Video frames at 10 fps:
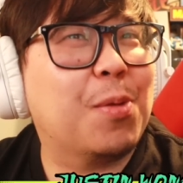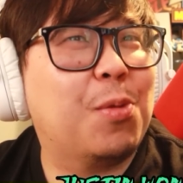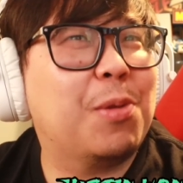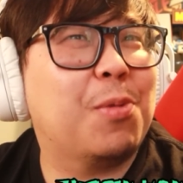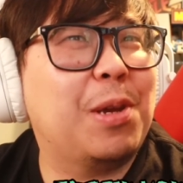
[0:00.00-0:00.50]

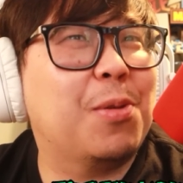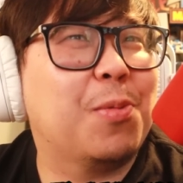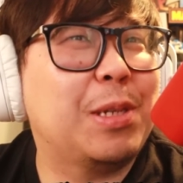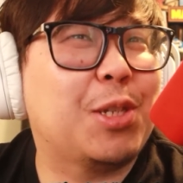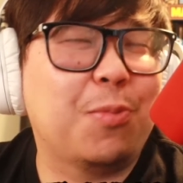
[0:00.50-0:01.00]
We we we,
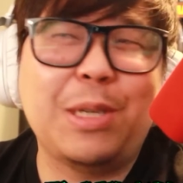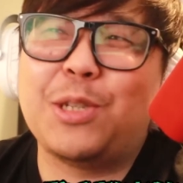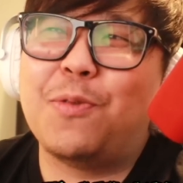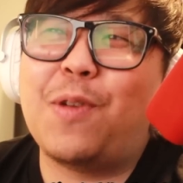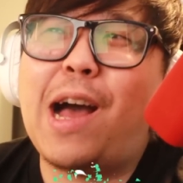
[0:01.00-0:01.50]
we, we
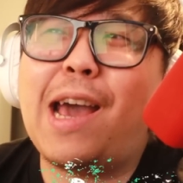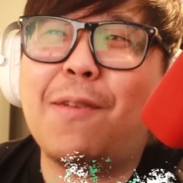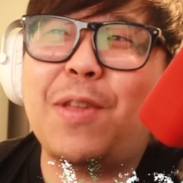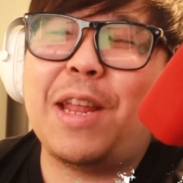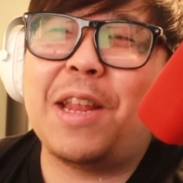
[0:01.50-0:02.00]

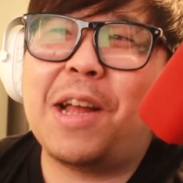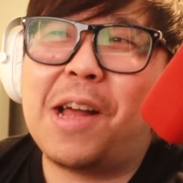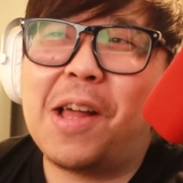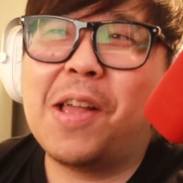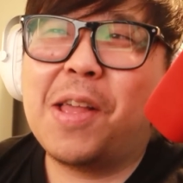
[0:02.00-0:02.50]
survived, and
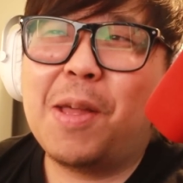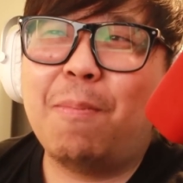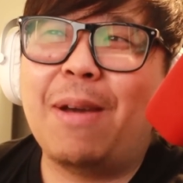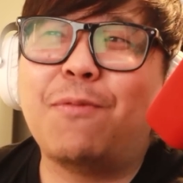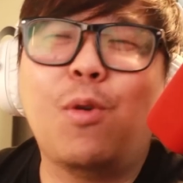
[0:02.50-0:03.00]
uh,
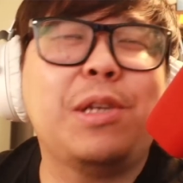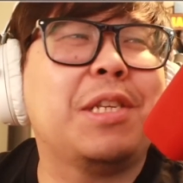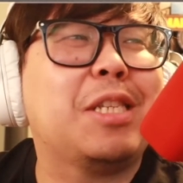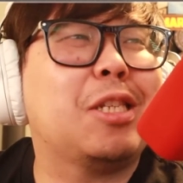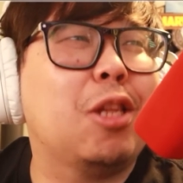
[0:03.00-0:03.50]
my
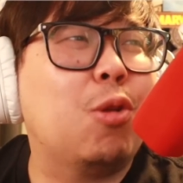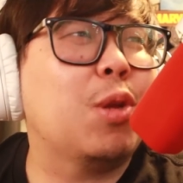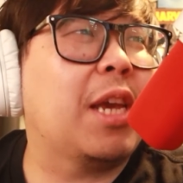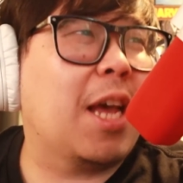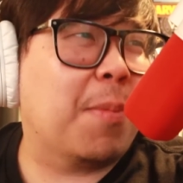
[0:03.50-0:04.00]
voice is
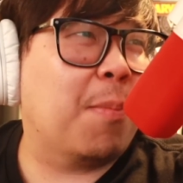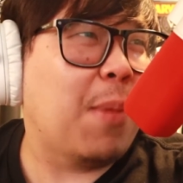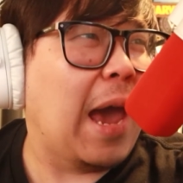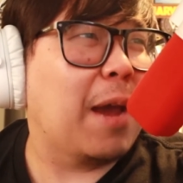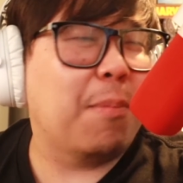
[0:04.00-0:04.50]
slowly coming
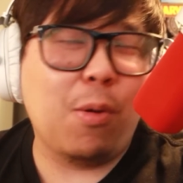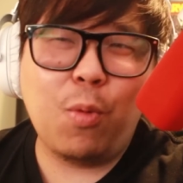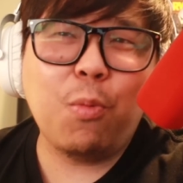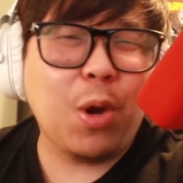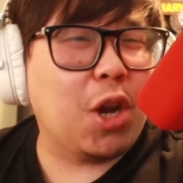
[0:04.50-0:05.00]
back, but
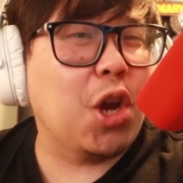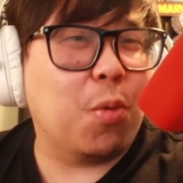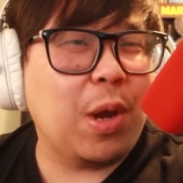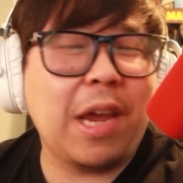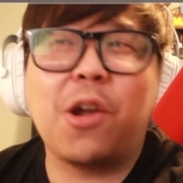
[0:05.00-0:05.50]
we, we're
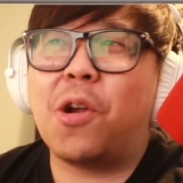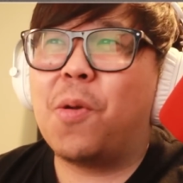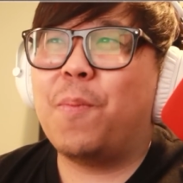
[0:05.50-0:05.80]
good. We're here.